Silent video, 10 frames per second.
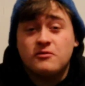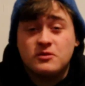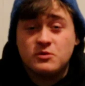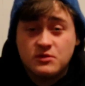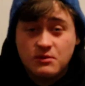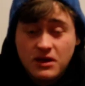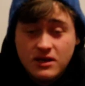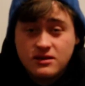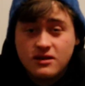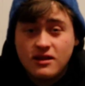which was
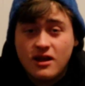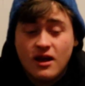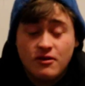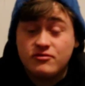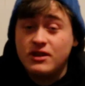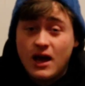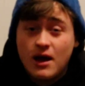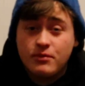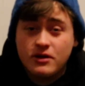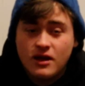amazing. I was really
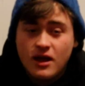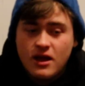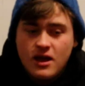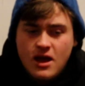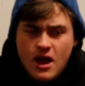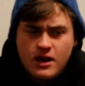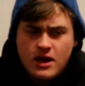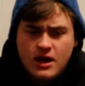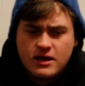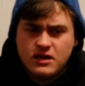happy. And
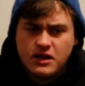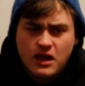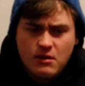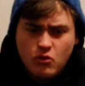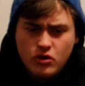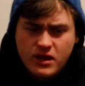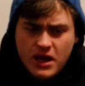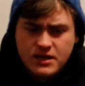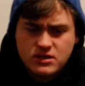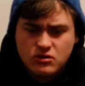then I started to get more
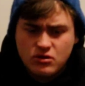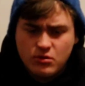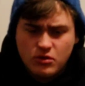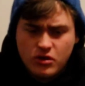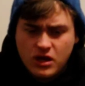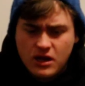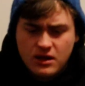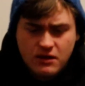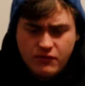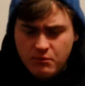tests, so they were looking
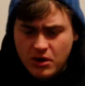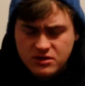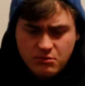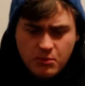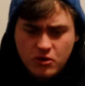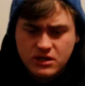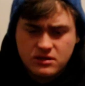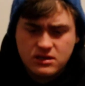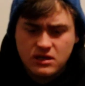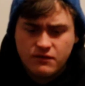at different parts of my body
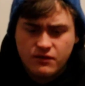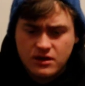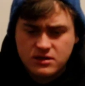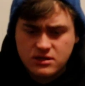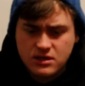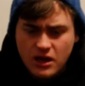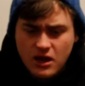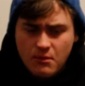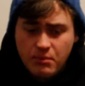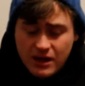to see if this
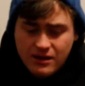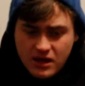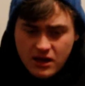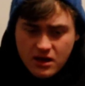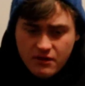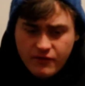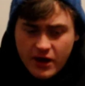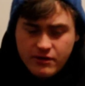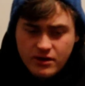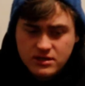bacteria
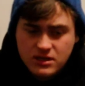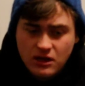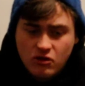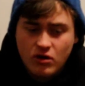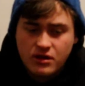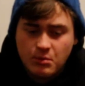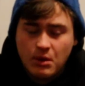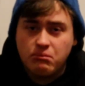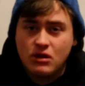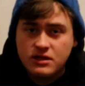virus had got into
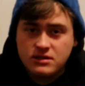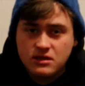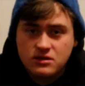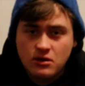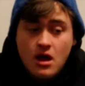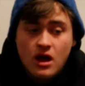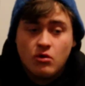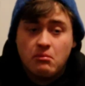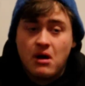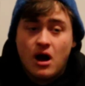my blood system. I
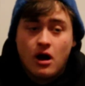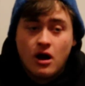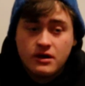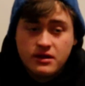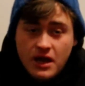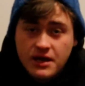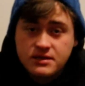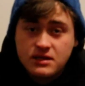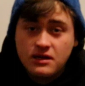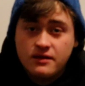got my heart
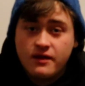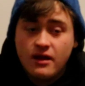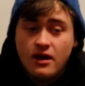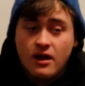tested,